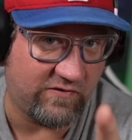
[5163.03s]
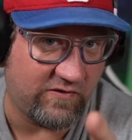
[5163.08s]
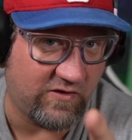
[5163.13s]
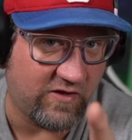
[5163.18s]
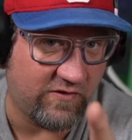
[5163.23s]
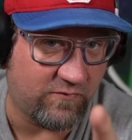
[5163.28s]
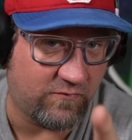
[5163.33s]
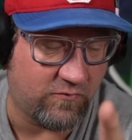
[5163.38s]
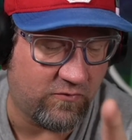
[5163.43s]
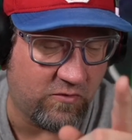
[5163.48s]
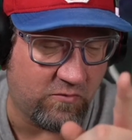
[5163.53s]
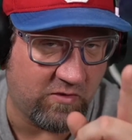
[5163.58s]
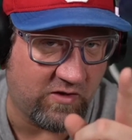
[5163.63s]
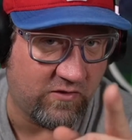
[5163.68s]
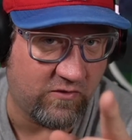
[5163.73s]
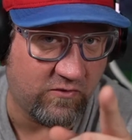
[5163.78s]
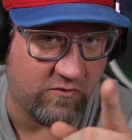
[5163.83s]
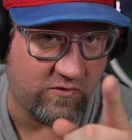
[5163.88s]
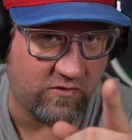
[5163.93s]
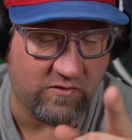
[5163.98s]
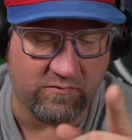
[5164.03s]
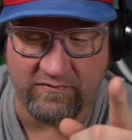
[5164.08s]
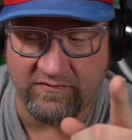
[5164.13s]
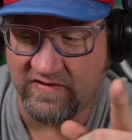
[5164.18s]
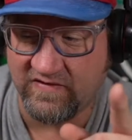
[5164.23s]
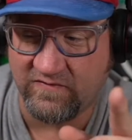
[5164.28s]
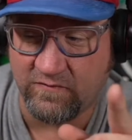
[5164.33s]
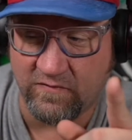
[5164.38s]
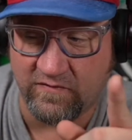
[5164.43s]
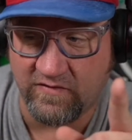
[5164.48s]
the other room. I know you're
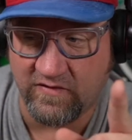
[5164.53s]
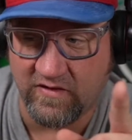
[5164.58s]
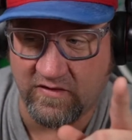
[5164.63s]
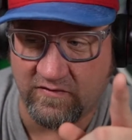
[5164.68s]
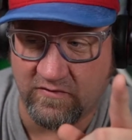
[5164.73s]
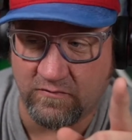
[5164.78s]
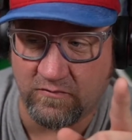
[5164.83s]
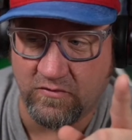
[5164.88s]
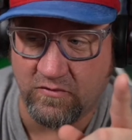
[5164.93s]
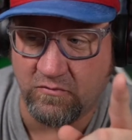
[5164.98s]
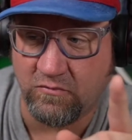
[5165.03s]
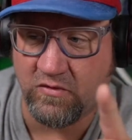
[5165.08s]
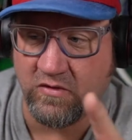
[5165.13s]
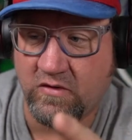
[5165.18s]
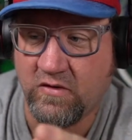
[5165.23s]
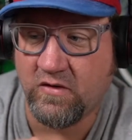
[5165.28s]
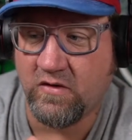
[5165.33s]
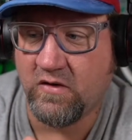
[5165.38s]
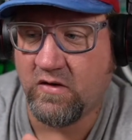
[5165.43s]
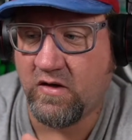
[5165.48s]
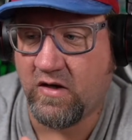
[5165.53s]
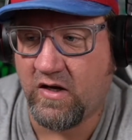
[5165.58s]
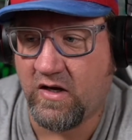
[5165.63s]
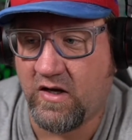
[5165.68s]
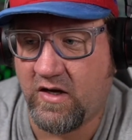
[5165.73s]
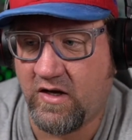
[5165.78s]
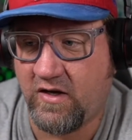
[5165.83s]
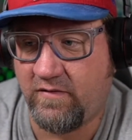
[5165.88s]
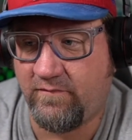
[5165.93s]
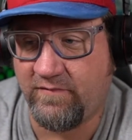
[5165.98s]
obsessed with the other room.
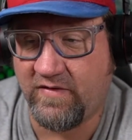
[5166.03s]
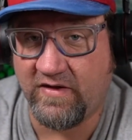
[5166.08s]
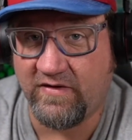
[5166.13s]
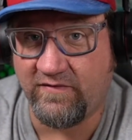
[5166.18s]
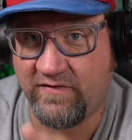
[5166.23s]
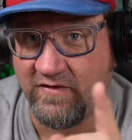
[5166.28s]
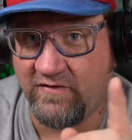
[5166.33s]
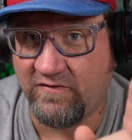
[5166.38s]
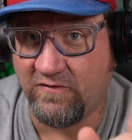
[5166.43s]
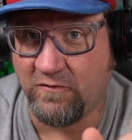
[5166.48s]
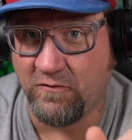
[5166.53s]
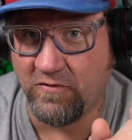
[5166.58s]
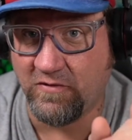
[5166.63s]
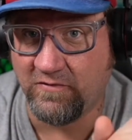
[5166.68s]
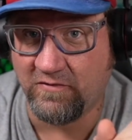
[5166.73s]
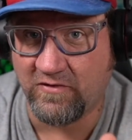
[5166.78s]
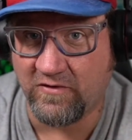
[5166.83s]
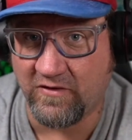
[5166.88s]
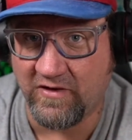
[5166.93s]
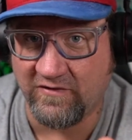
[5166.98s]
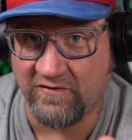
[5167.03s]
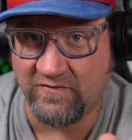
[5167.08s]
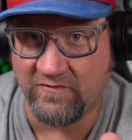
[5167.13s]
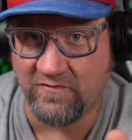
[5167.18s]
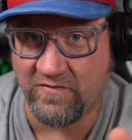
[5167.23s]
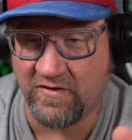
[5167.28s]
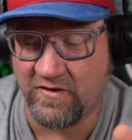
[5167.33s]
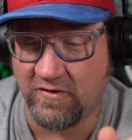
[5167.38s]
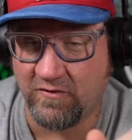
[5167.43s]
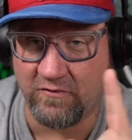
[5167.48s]
I did do a collection
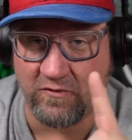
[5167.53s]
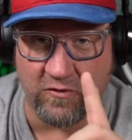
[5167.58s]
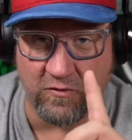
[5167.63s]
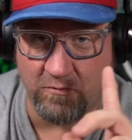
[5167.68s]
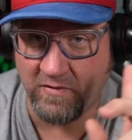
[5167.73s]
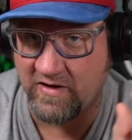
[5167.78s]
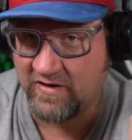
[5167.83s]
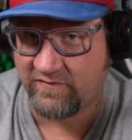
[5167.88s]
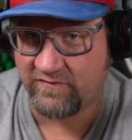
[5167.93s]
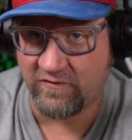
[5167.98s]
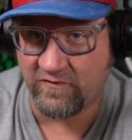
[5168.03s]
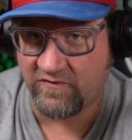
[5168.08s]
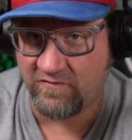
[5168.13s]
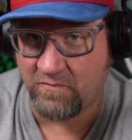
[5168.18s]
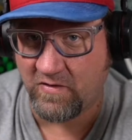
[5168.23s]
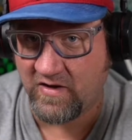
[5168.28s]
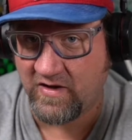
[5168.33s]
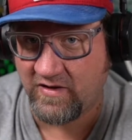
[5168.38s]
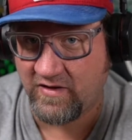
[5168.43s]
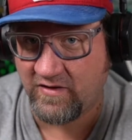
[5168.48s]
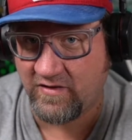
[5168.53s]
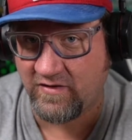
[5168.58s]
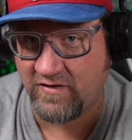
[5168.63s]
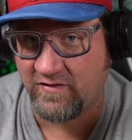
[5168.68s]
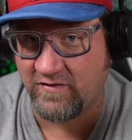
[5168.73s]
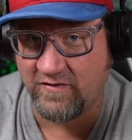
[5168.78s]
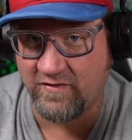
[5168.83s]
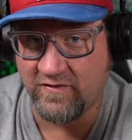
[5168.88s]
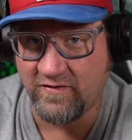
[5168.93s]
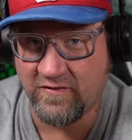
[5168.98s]
video. Go back, search
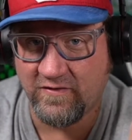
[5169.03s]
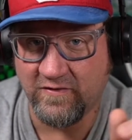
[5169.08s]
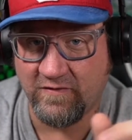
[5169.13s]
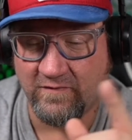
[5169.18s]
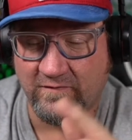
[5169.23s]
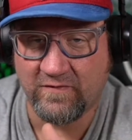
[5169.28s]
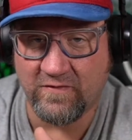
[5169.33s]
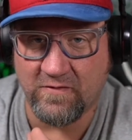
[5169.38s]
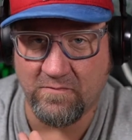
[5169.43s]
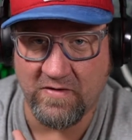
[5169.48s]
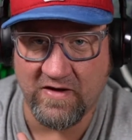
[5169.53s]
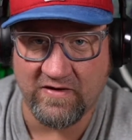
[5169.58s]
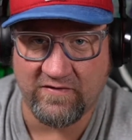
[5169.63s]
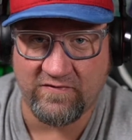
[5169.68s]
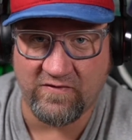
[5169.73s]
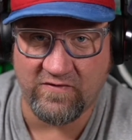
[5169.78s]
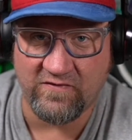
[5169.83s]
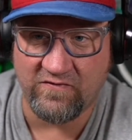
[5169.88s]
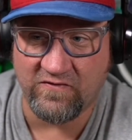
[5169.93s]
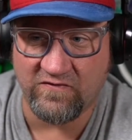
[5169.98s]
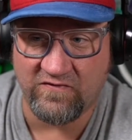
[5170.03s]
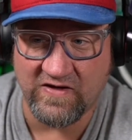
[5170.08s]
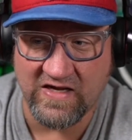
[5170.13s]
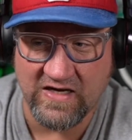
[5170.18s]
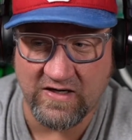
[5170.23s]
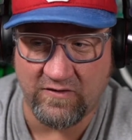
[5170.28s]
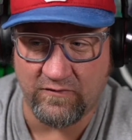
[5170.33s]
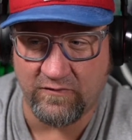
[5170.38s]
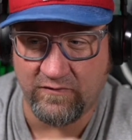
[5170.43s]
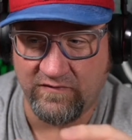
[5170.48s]
the
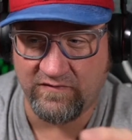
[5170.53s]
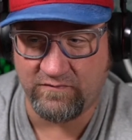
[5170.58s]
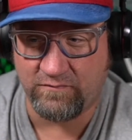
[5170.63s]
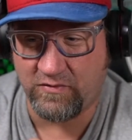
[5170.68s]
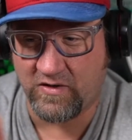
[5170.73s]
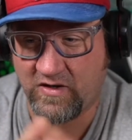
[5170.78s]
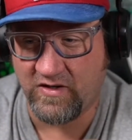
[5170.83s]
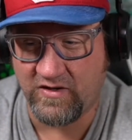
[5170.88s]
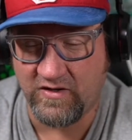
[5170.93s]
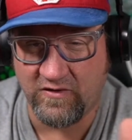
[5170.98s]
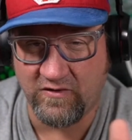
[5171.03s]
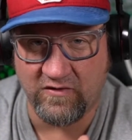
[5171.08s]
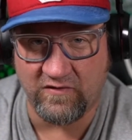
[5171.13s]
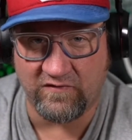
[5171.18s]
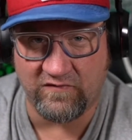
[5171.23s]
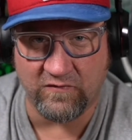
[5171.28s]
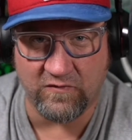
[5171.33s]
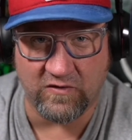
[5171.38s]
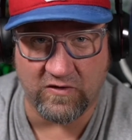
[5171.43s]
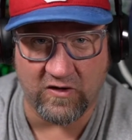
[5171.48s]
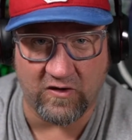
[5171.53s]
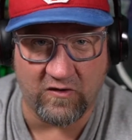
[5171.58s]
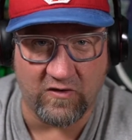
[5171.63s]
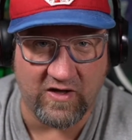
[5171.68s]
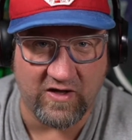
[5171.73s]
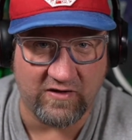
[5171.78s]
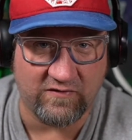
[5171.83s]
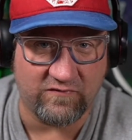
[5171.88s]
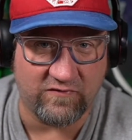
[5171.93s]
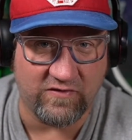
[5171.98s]
channel. It was probably a year or two ago. I
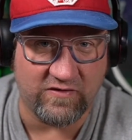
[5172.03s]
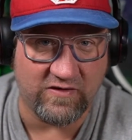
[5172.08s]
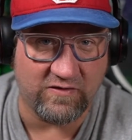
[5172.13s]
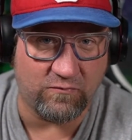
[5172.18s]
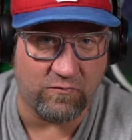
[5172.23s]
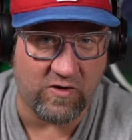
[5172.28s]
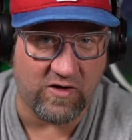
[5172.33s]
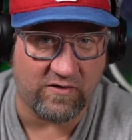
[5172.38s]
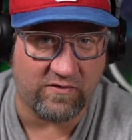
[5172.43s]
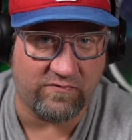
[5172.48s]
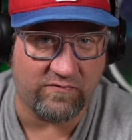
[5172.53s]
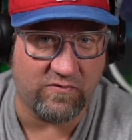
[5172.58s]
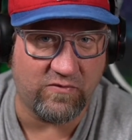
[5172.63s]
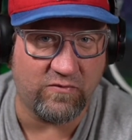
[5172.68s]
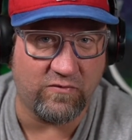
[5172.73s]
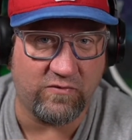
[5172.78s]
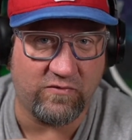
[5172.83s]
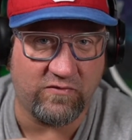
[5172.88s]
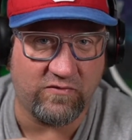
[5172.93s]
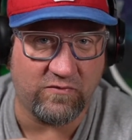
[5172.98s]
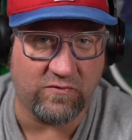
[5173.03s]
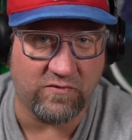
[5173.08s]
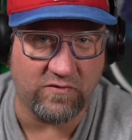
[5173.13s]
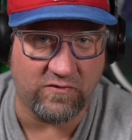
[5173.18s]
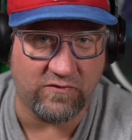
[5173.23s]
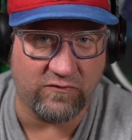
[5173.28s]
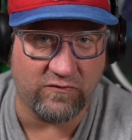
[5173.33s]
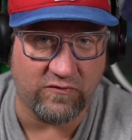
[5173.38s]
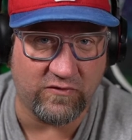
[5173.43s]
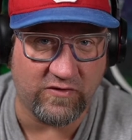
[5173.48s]
actually did walk through and do a
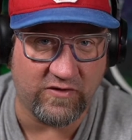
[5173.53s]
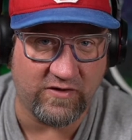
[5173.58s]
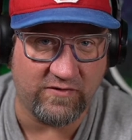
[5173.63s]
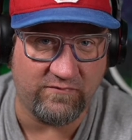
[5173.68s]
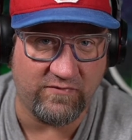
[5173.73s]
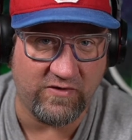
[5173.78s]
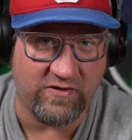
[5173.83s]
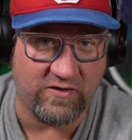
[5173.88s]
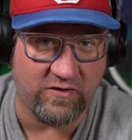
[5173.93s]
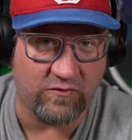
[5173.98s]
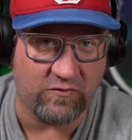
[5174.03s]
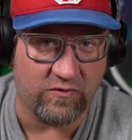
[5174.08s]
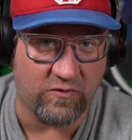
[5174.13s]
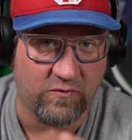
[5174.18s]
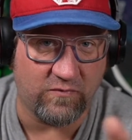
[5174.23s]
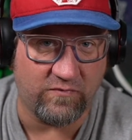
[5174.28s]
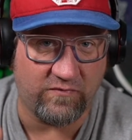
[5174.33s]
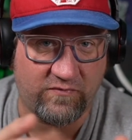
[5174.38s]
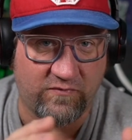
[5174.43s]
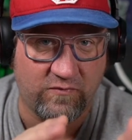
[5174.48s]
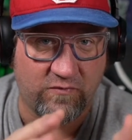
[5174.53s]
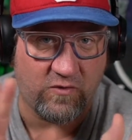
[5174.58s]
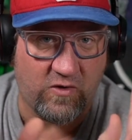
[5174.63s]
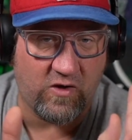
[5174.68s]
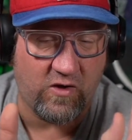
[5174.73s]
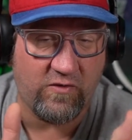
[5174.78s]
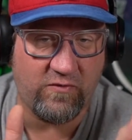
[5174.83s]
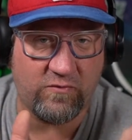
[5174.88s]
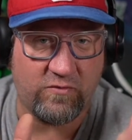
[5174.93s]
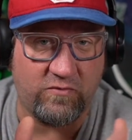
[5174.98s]
little video going through
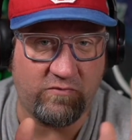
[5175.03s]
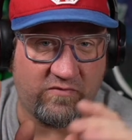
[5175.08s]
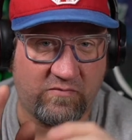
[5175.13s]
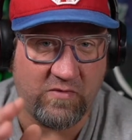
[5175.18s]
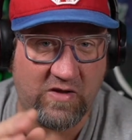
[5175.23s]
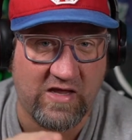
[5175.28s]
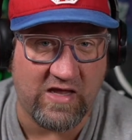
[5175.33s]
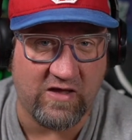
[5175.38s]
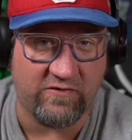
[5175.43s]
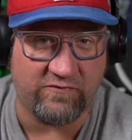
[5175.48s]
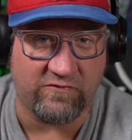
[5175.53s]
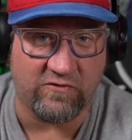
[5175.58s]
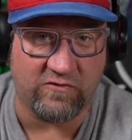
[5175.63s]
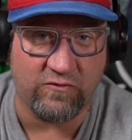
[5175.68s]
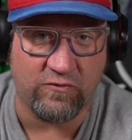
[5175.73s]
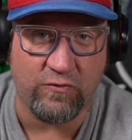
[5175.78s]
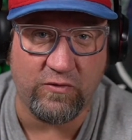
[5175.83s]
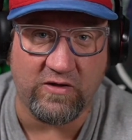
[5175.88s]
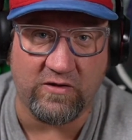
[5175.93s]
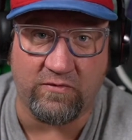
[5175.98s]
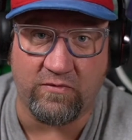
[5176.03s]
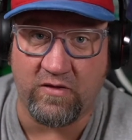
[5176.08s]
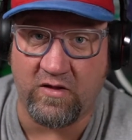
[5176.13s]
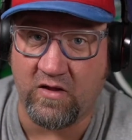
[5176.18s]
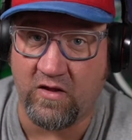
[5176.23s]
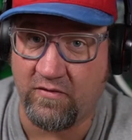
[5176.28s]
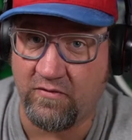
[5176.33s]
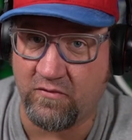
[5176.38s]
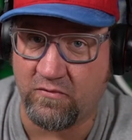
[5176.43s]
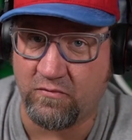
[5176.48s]
all the rooms of my house, including the
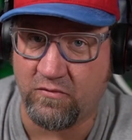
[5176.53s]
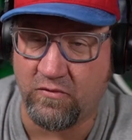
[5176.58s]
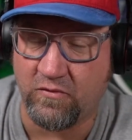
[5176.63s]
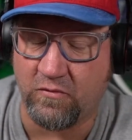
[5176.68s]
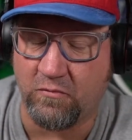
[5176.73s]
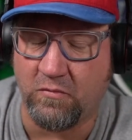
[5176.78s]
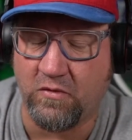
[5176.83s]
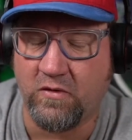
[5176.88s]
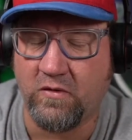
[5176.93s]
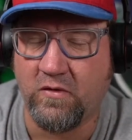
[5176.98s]
other room,